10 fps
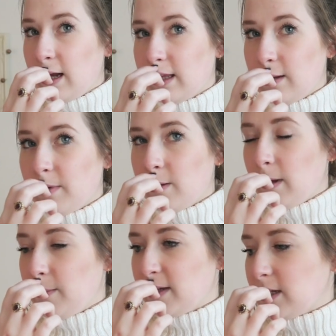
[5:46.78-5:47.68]
I think I'm going to
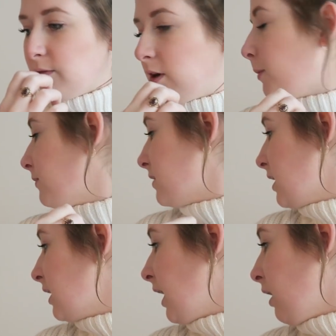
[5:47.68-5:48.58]
make myself a cup of
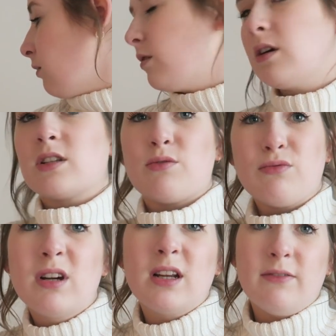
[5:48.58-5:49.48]
tea now, because
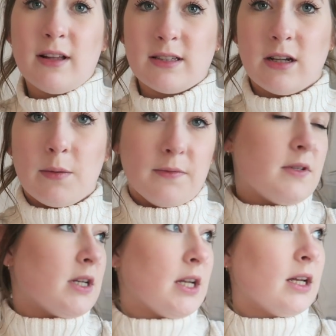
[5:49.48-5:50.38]
I really fancy a cup of
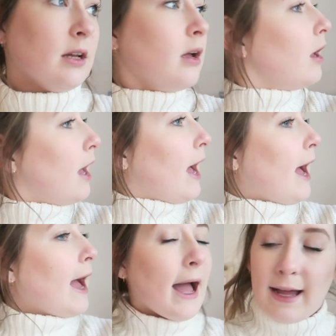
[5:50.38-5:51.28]
tea.
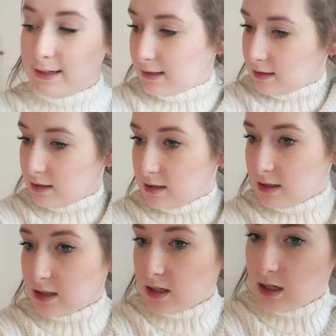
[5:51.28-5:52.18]

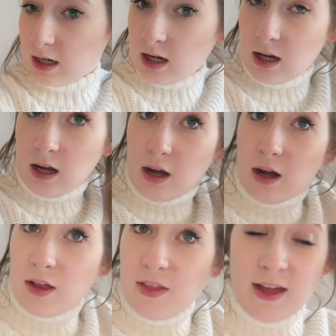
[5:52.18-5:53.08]
And
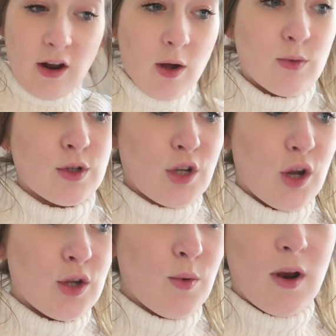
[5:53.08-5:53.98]
then I will
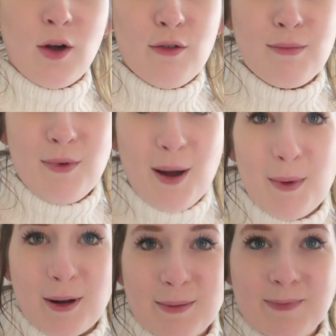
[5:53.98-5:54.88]
show you what I got from
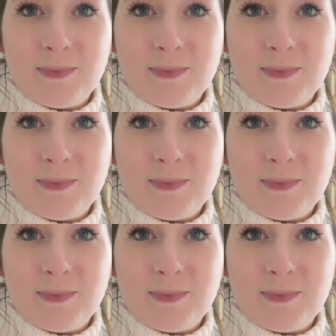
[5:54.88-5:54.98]
Primark.